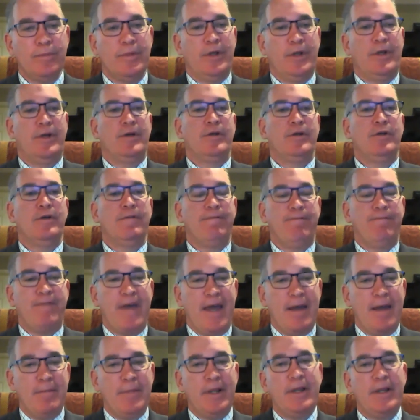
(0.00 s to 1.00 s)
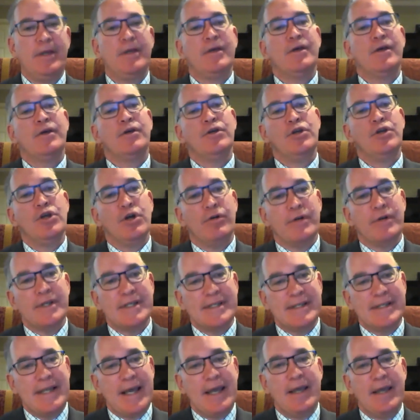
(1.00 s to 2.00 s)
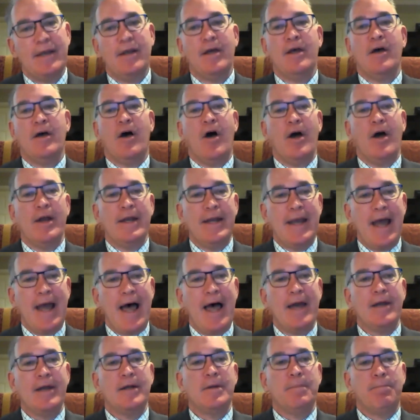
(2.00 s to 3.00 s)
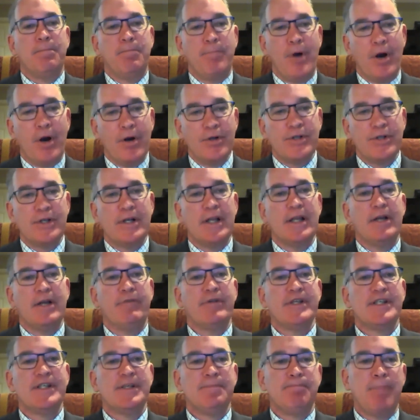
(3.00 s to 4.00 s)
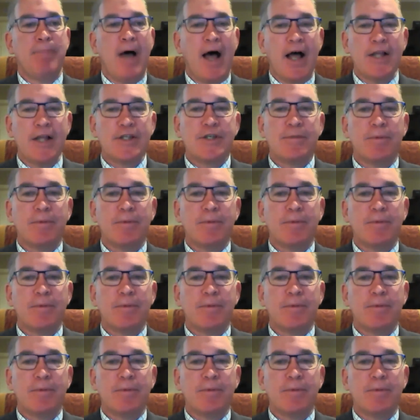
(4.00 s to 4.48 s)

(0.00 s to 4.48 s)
your family, your estate are not personally responsible